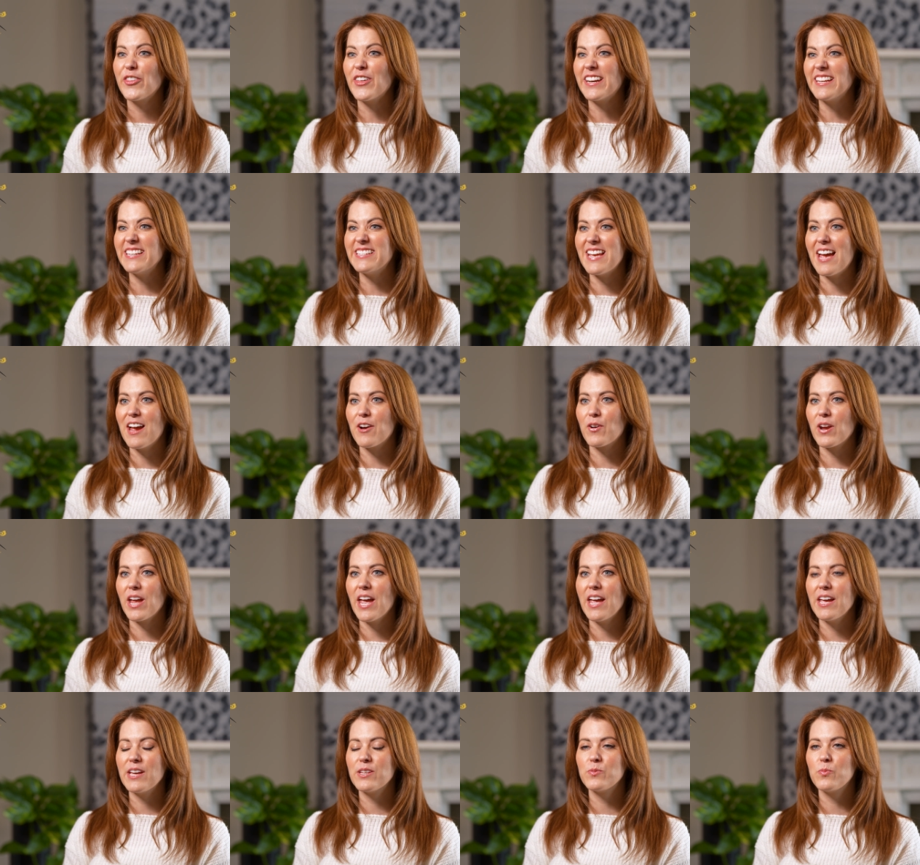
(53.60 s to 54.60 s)
Thanet
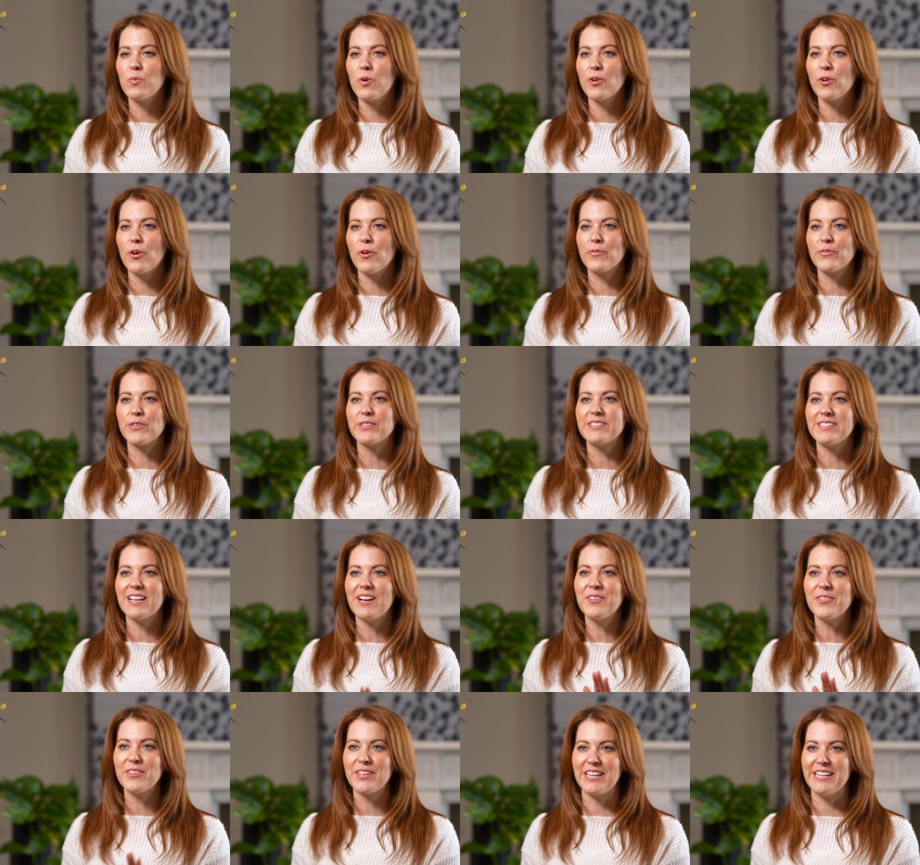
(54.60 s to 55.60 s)
area is one of the
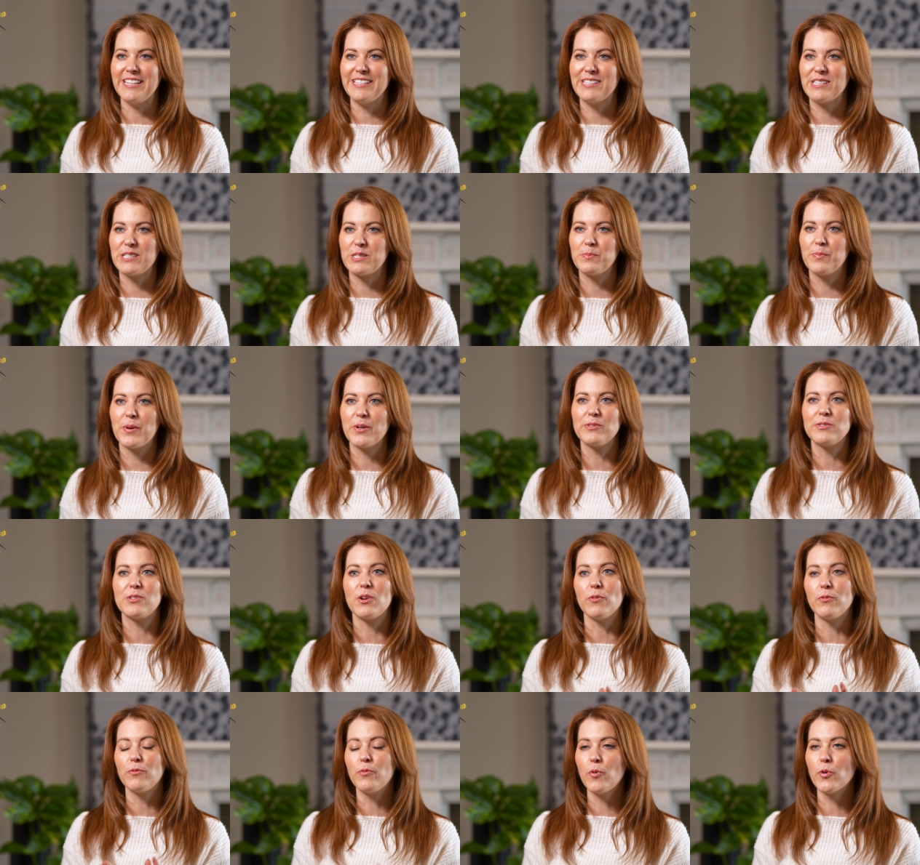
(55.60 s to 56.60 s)
South East's
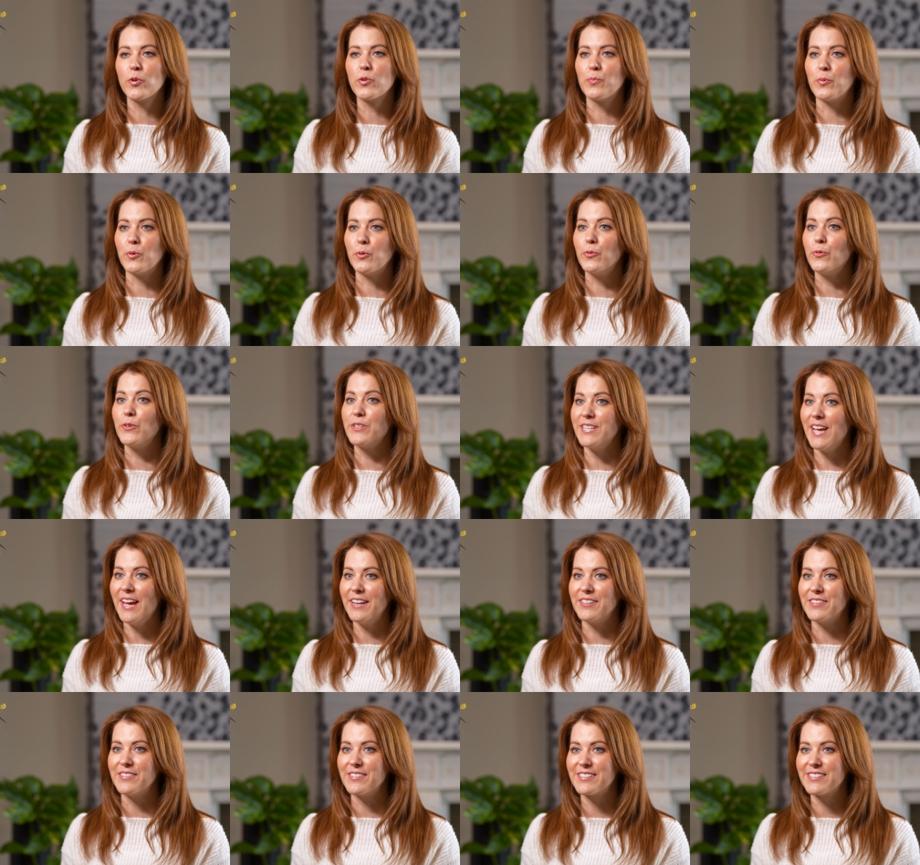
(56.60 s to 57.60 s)
most affordable for
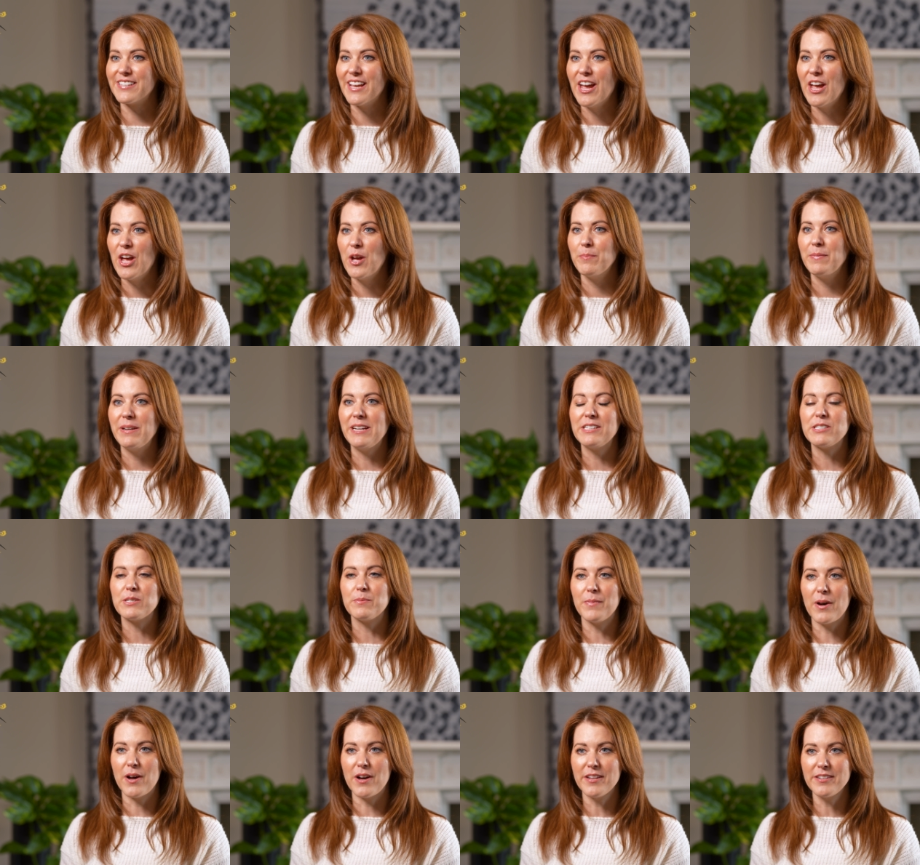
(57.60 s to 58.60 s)
tenants, meaning
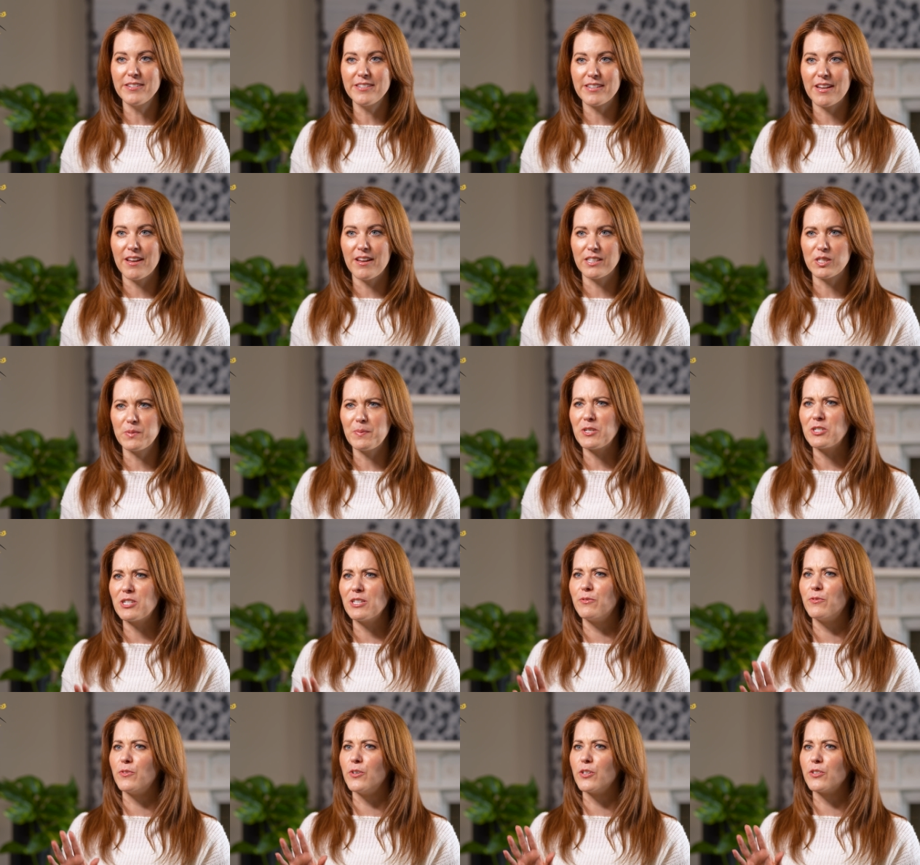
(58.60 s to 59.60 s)
demand,
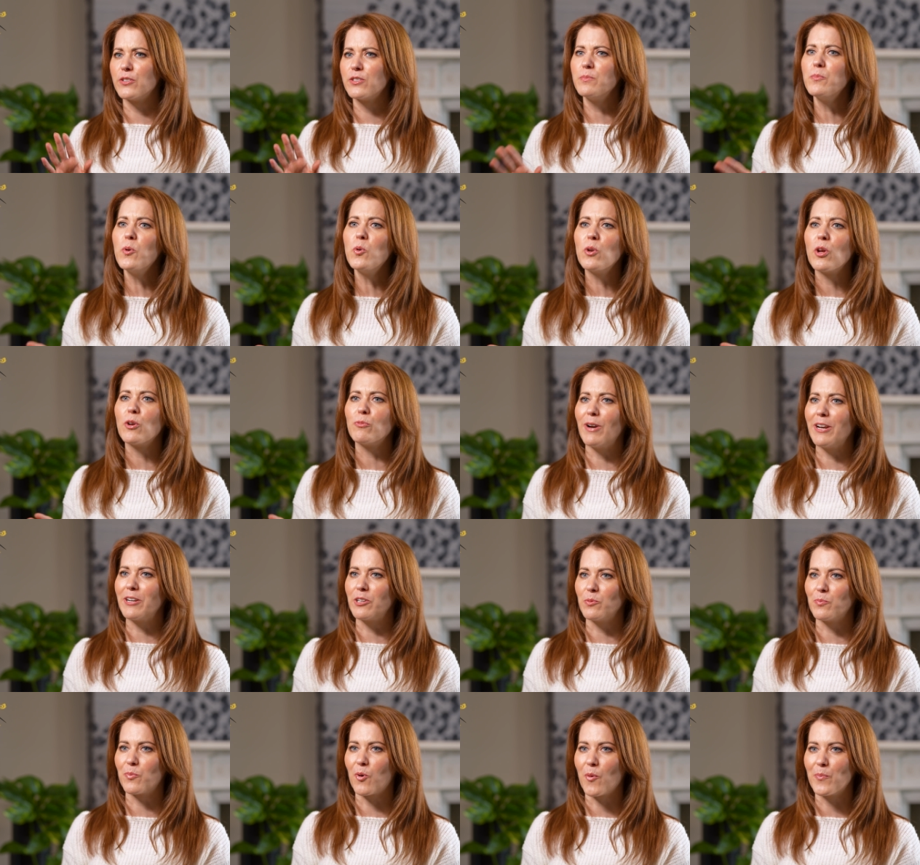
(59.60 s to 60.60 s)
especially for smaller
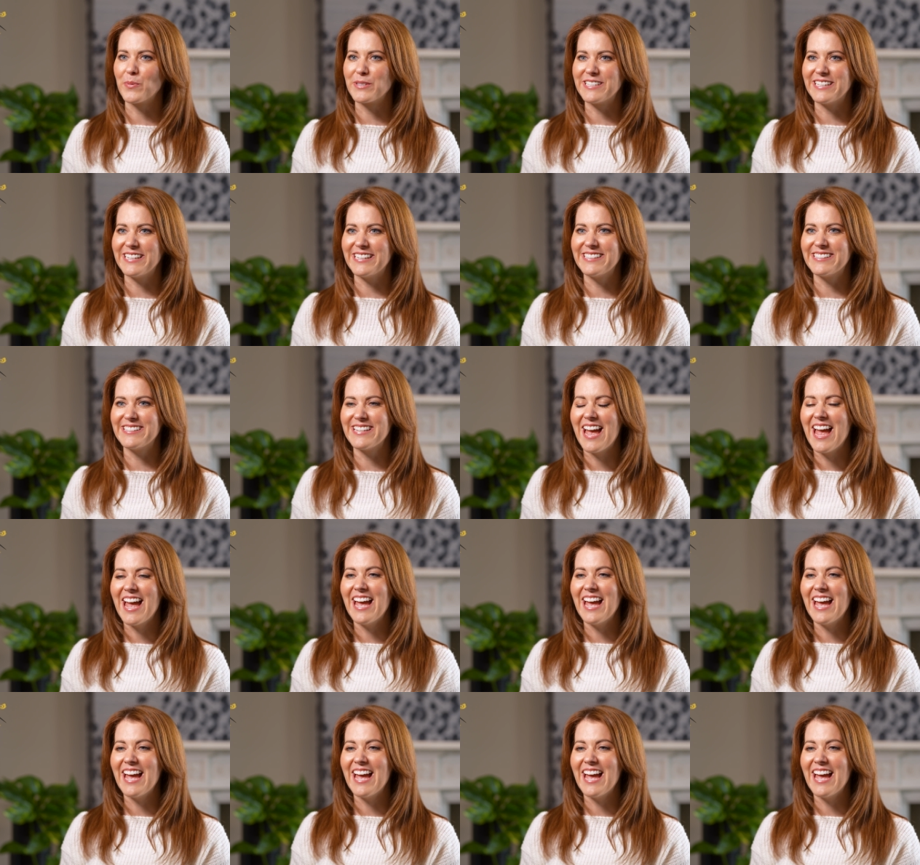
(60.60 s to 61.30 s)
rental properties,